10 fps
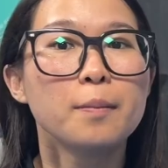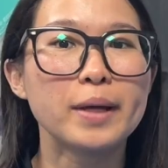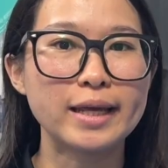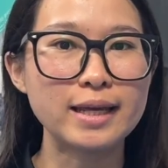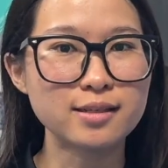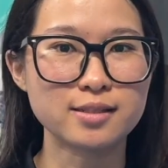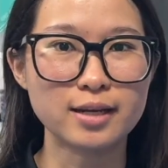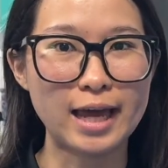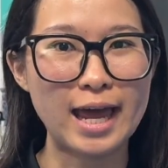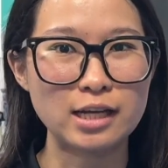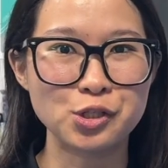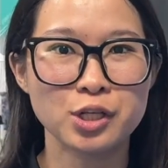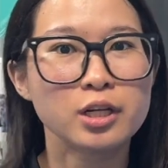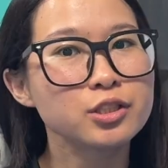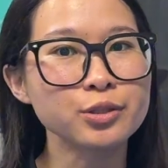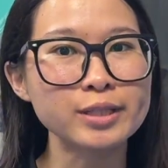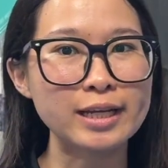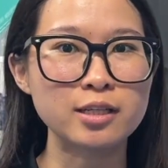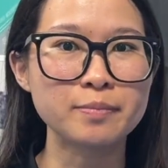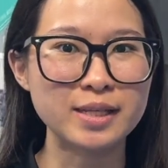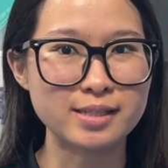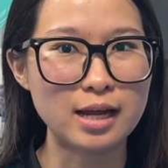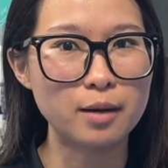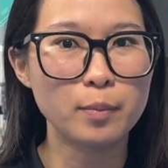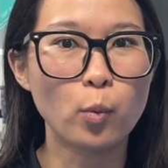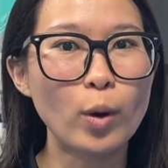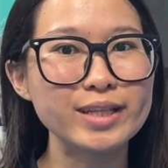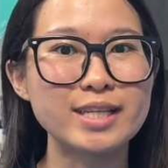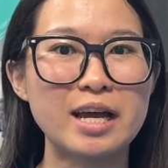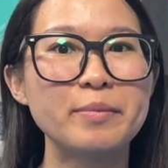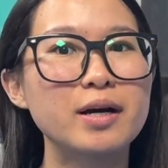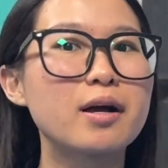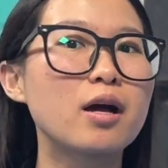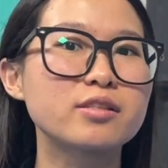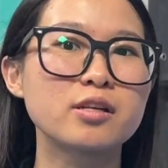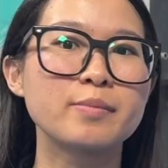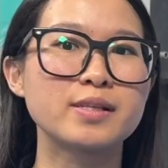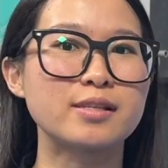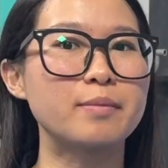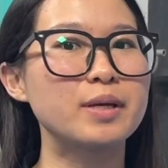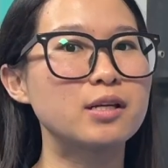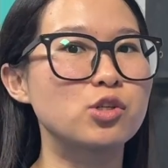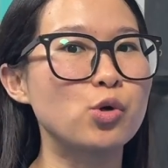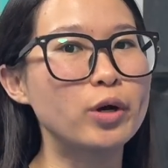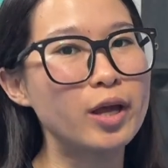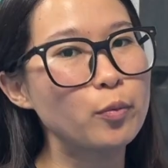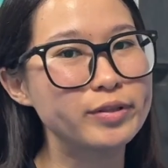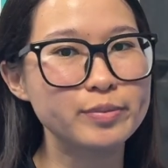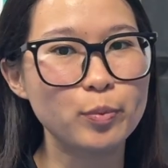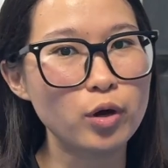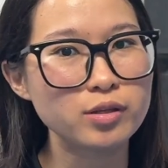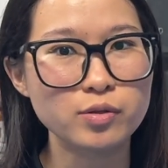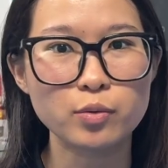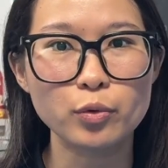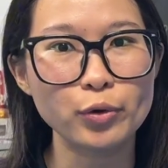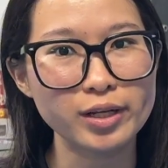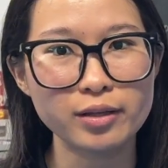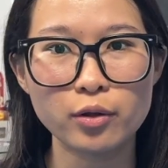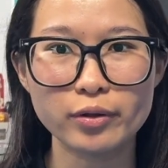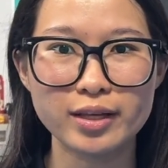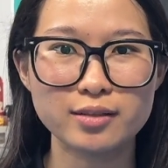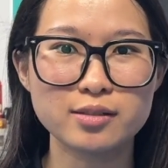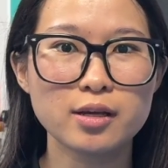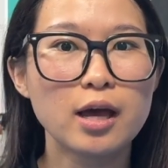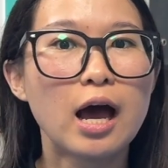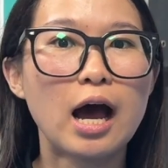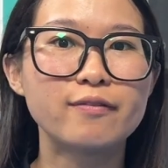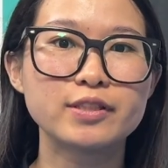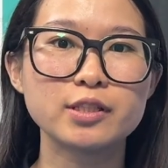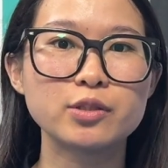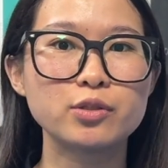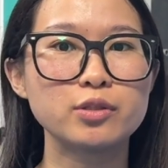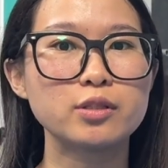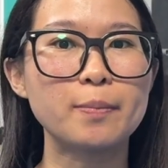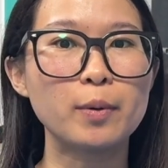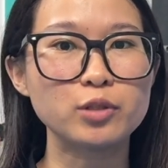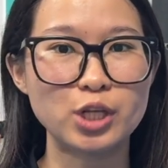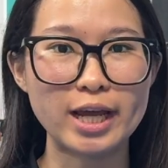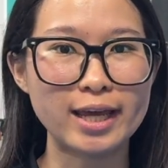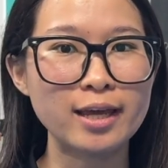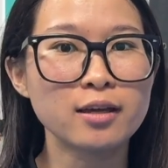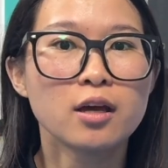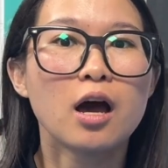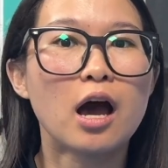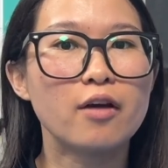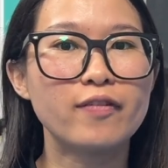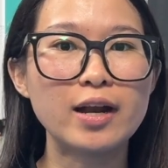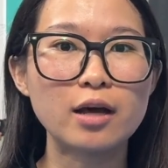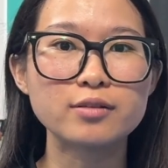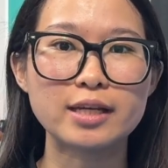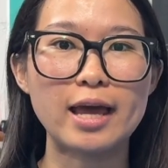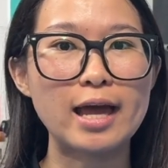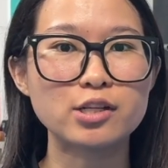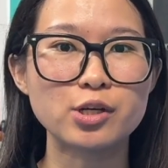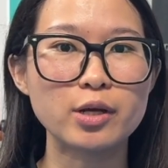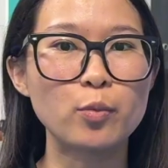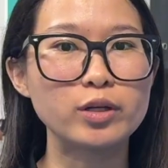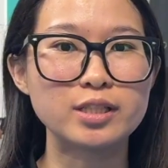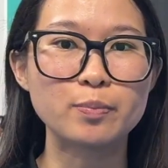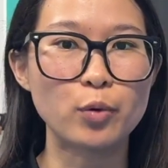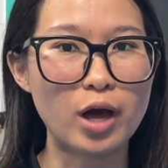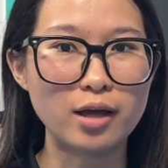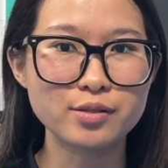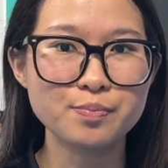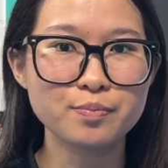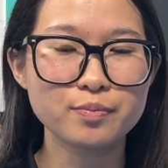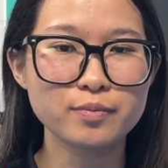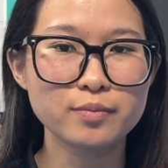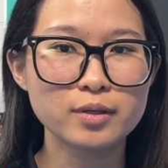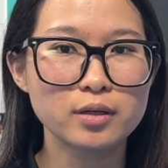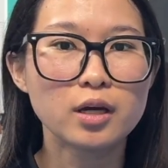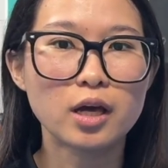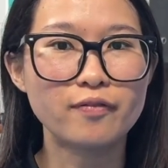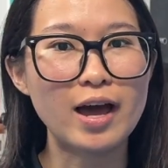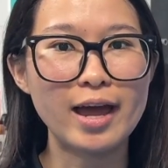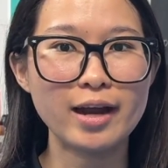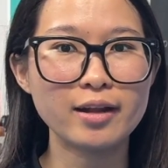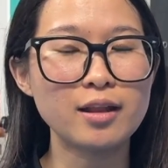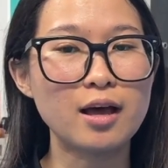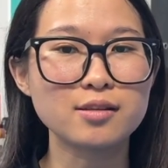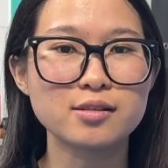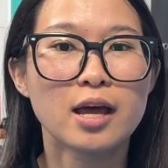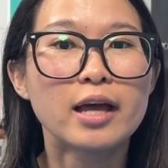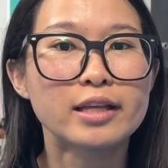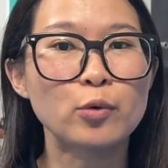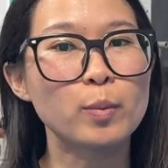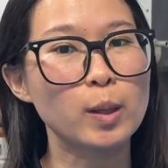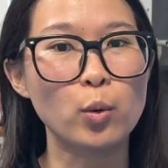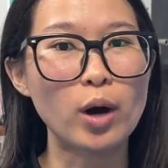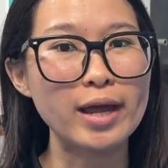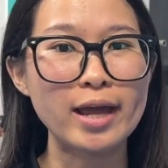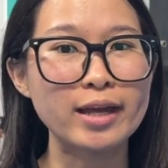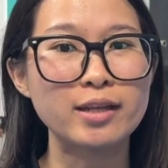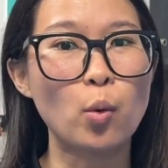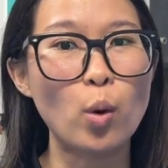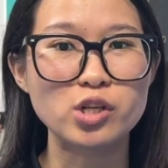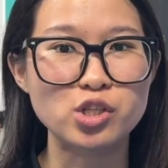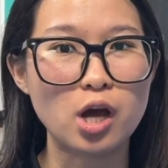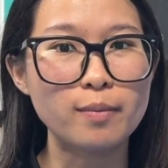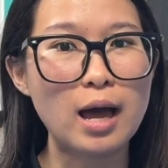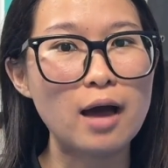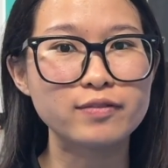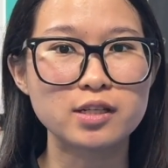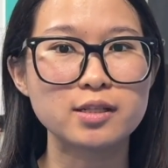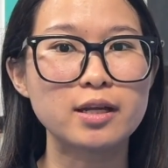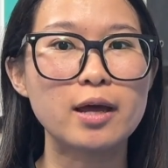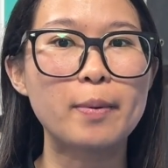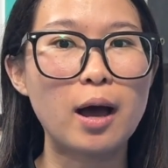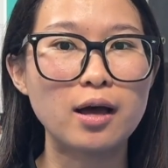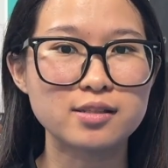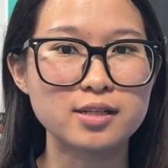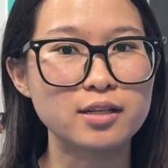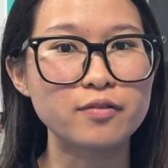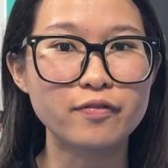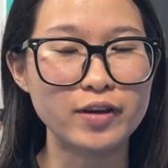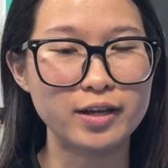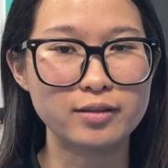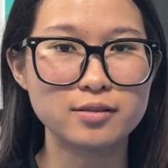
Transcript: But here's the catch. Don't get them mixed up. One time, a customer sent me a drawing with bronze written on it. After double checking, I found out they actually wanted brass. If I hadn't asked, they would be crying in the workshop after their parts didn't fit.